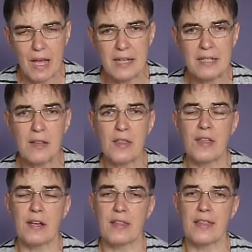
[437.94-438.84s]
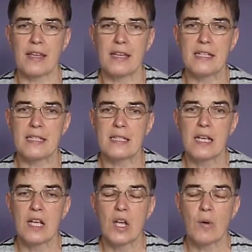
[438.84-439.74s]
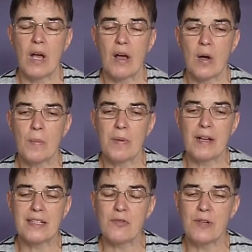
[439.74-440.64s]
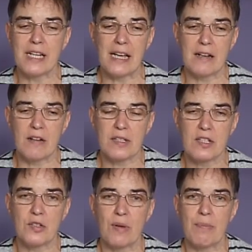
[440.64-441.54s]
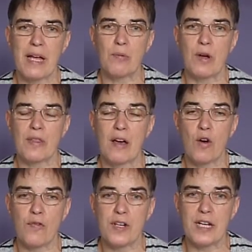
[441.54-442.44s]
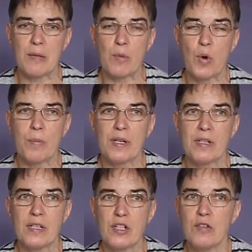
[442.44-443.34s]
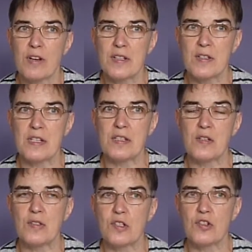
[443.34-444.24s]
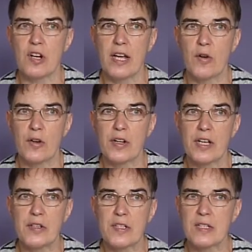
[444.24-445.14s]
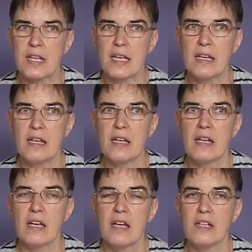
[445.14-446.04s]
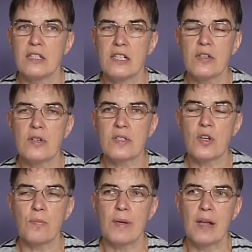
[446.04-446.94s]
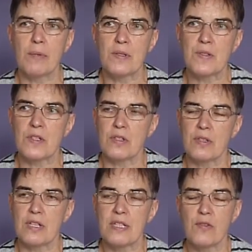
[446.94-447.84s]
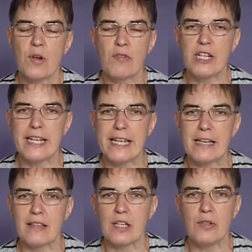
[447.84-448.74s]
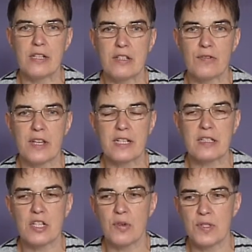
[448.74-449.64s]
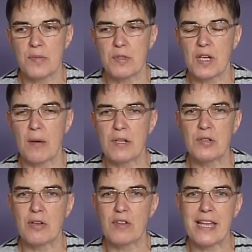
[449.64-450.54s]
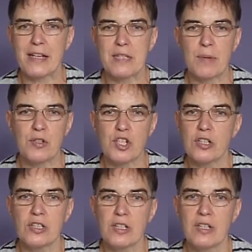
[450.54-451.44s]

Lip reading: And another thing I think is, I don't really get asked to do unpaid work that often anymore, but universities used to try it on, and I used to say, do you ask your plumbers to do this? If you have a leak that you need to fix, do you ask them to come and do it for the exposure?